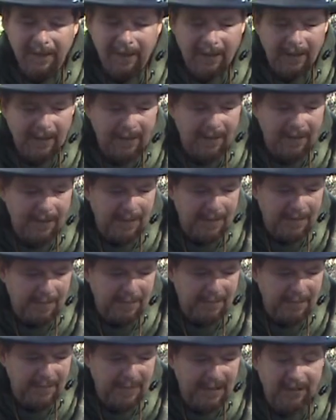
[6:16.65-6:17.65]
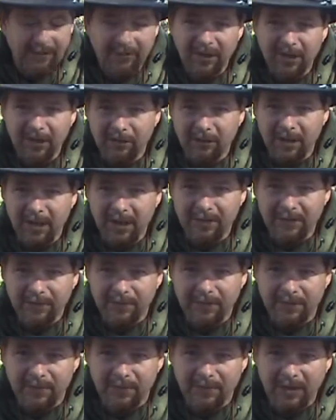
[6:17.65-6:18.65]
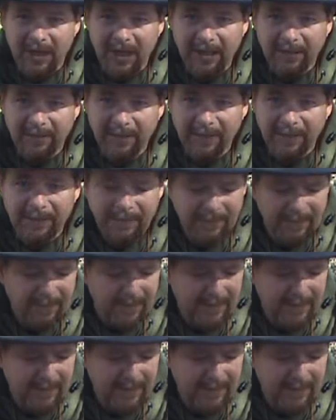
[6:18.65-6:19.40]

I'd like to thank you guys for subscribing,